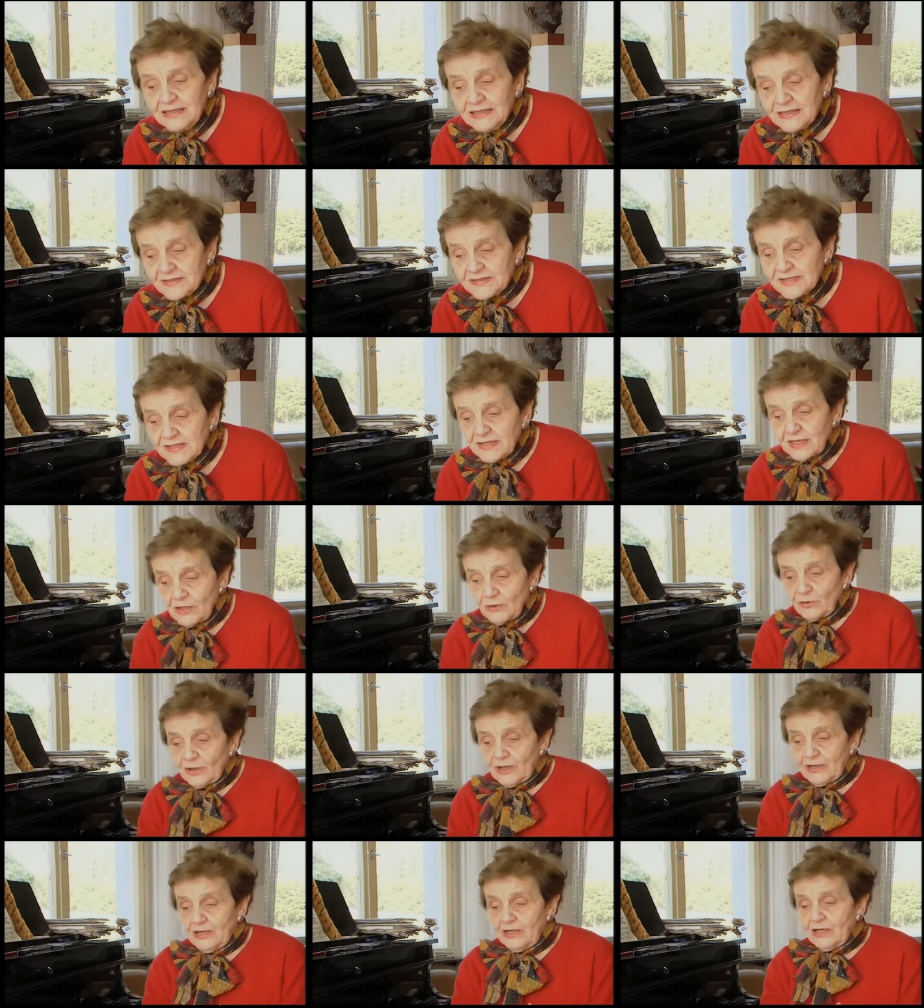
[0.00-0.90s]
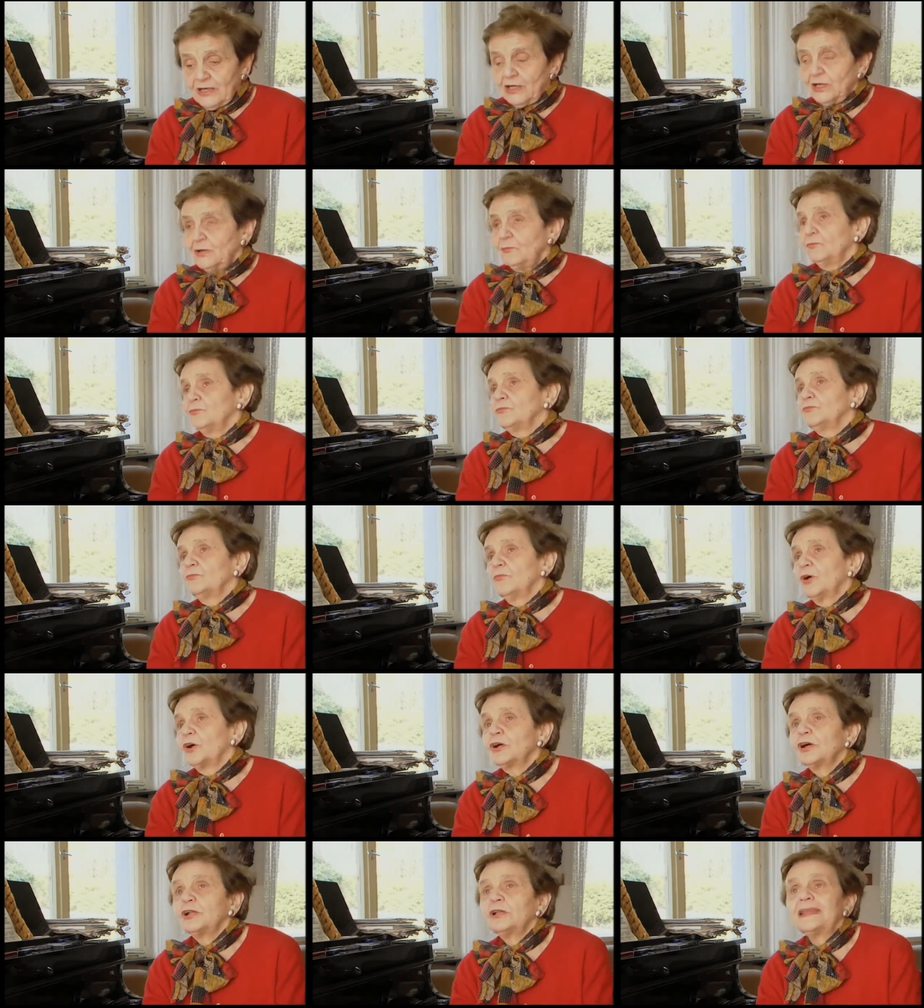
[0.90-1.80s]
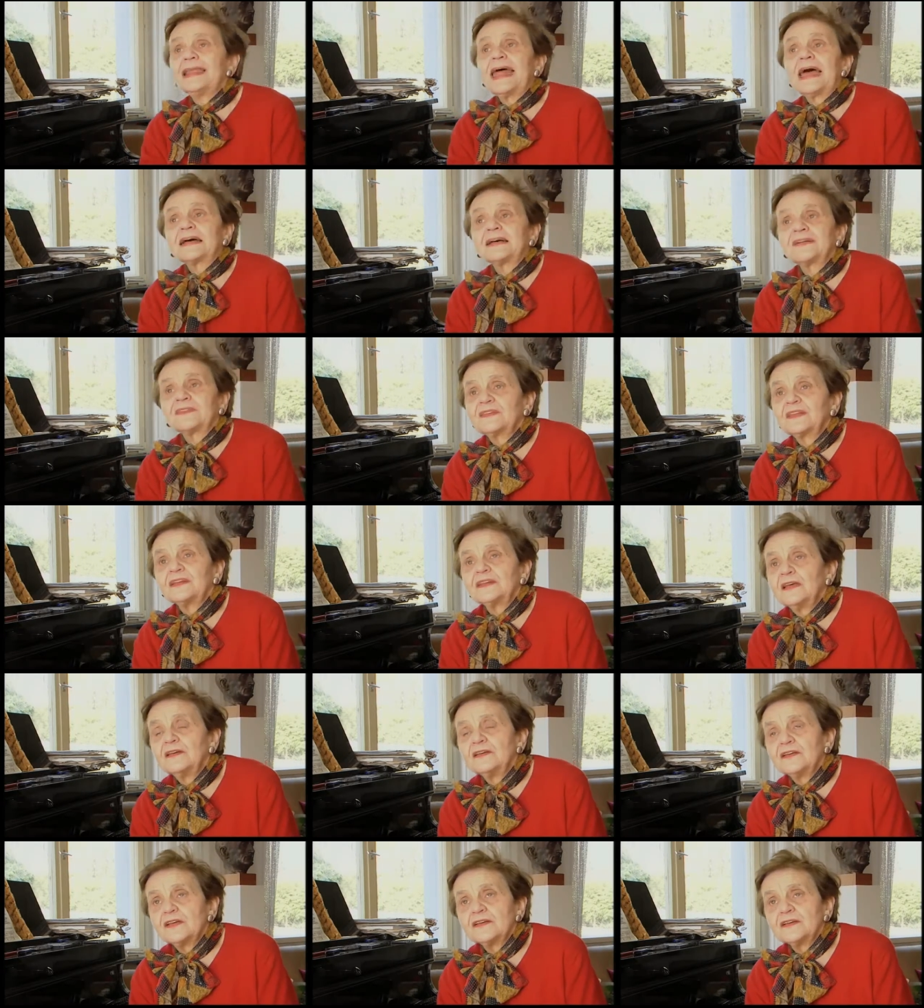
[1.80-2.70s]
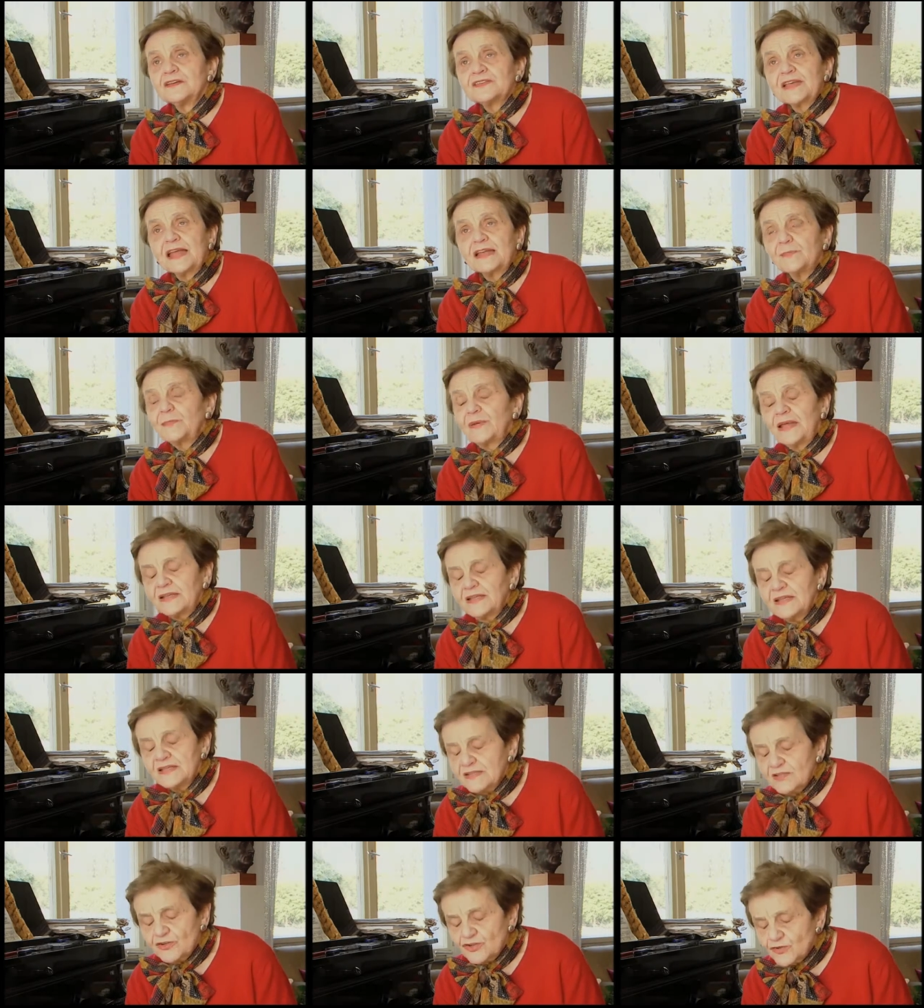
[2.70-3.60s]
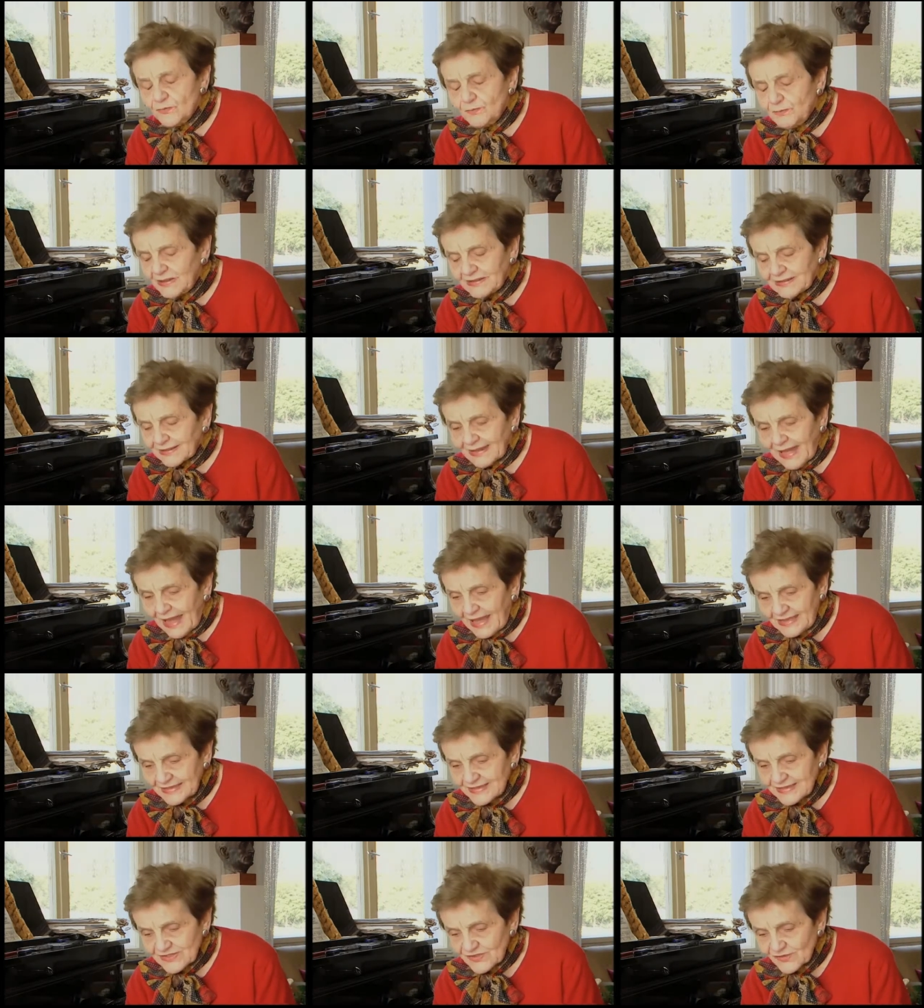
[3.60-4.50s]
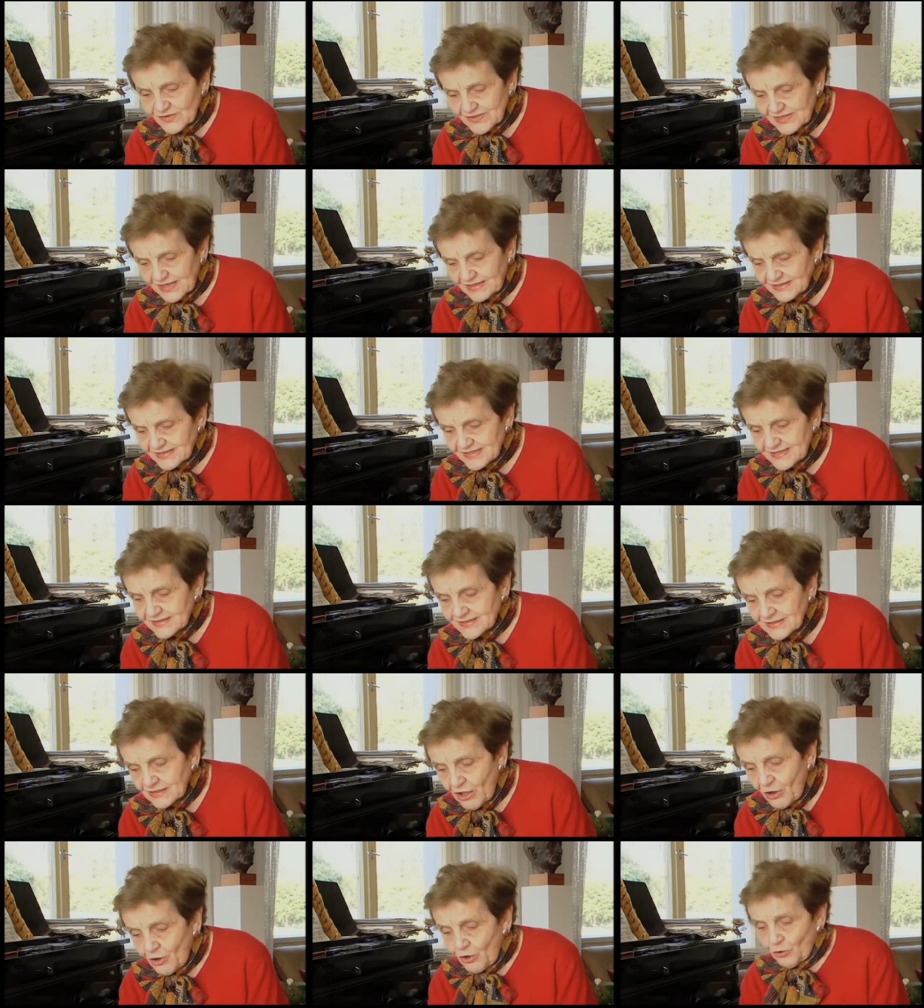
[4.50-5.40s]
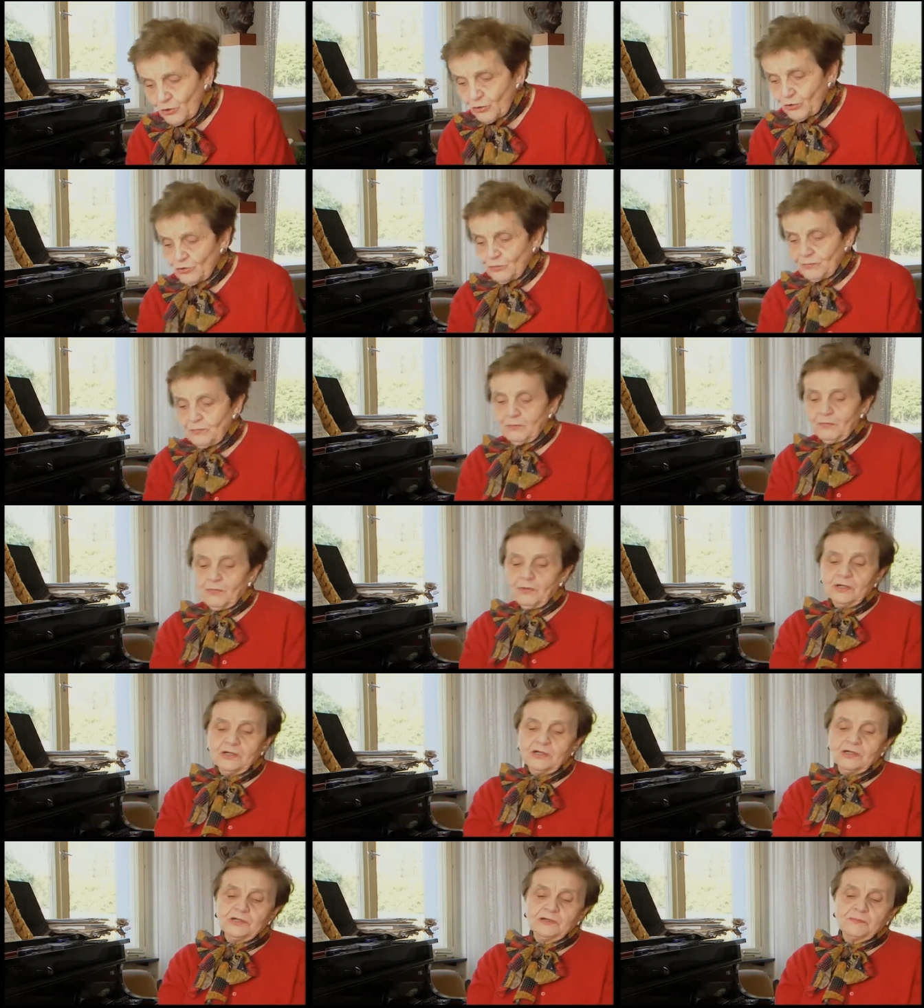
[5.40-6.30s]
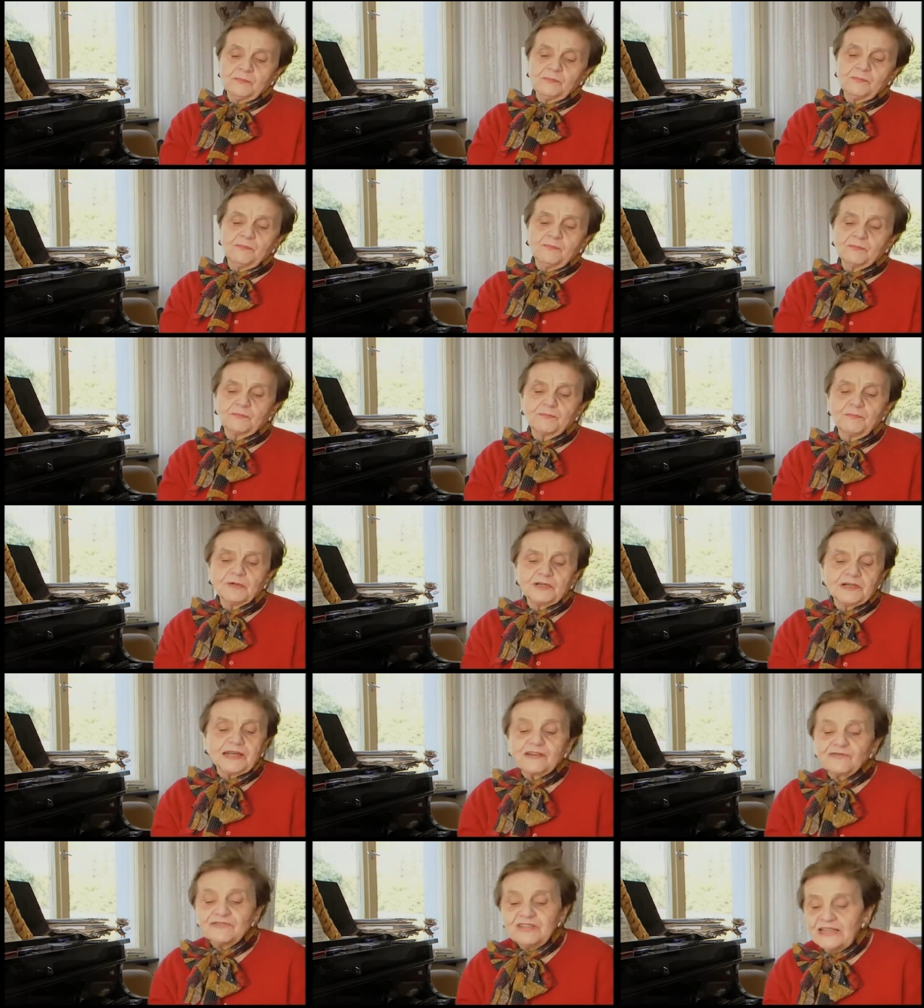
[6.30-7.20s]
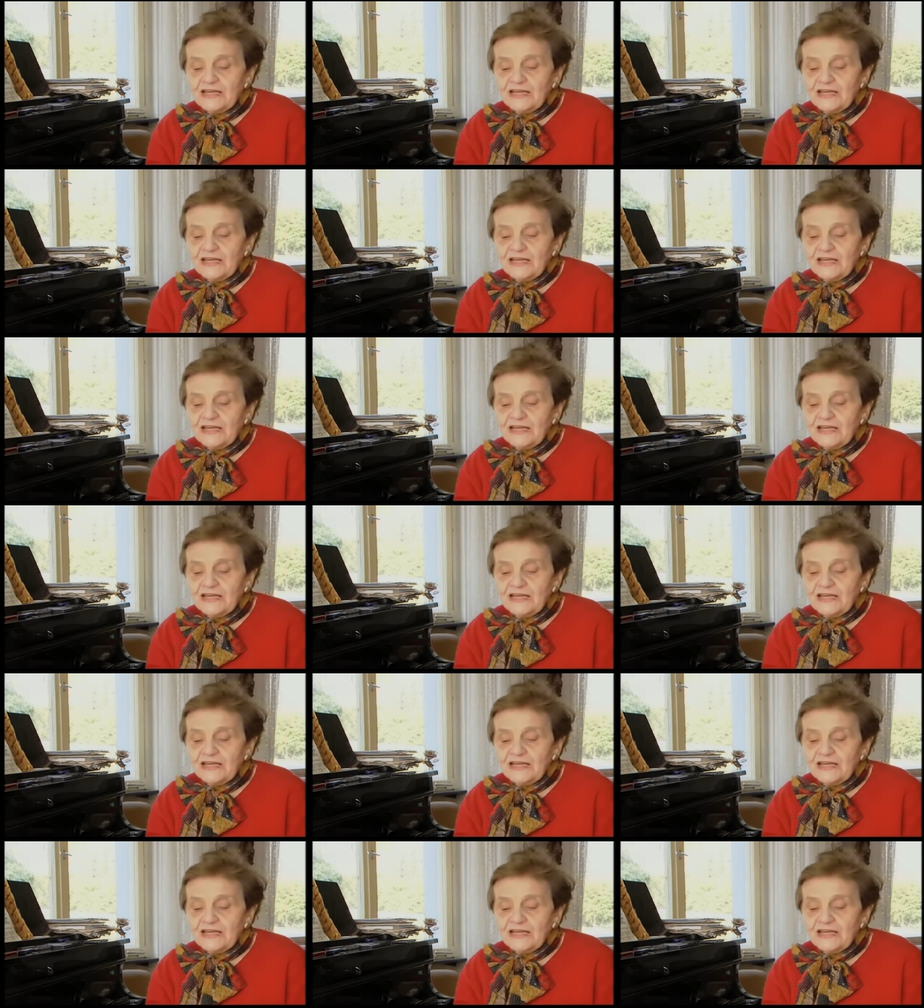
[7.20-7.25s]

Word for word: He learned to apply his piano skills in order to create piano arrangements of the great operas and to read scores.